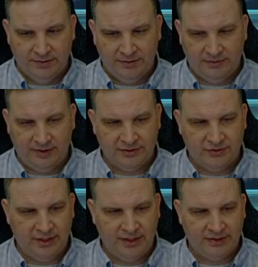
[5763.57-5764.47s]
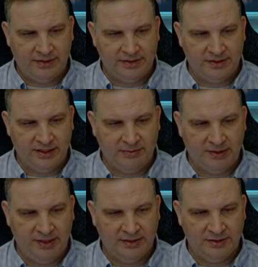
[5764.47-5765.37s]
All right, trying to get this set up,
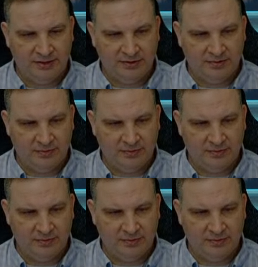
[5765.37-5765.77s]
guys, so that